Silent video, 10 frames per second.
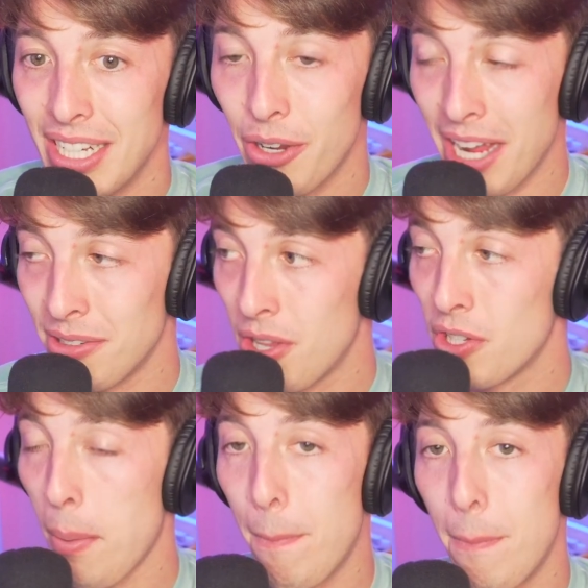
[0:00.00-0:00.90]
Okay, so
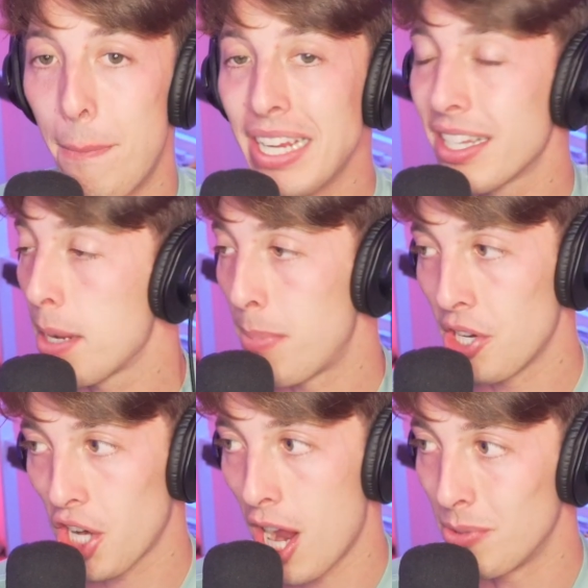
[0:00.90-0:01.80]
there's a basically a
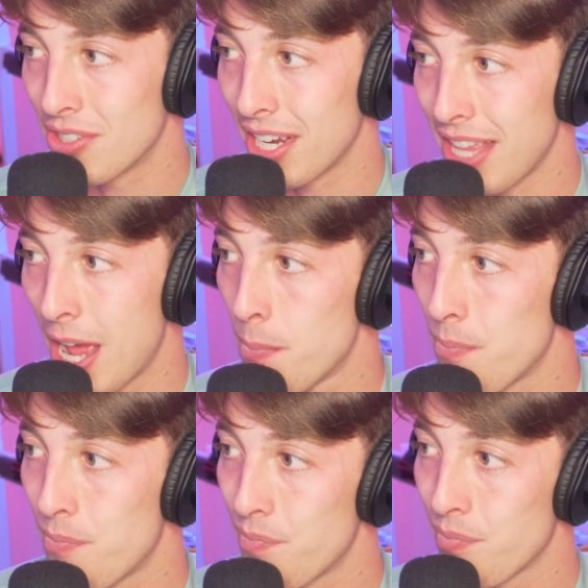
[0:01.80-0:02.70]
bunch of comments like that.
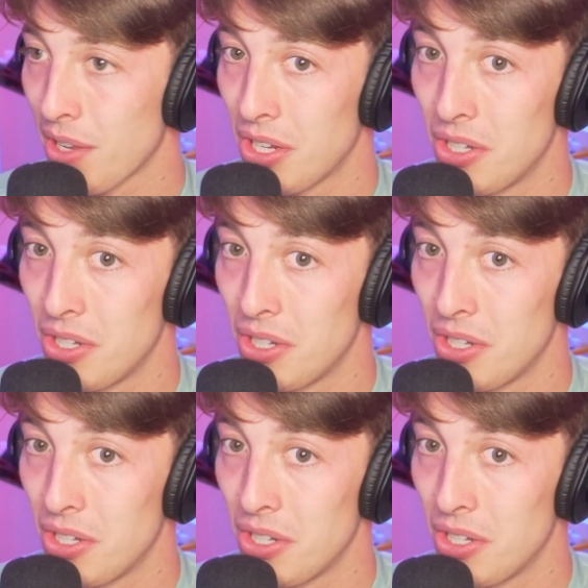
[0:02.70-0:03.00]
Yeah.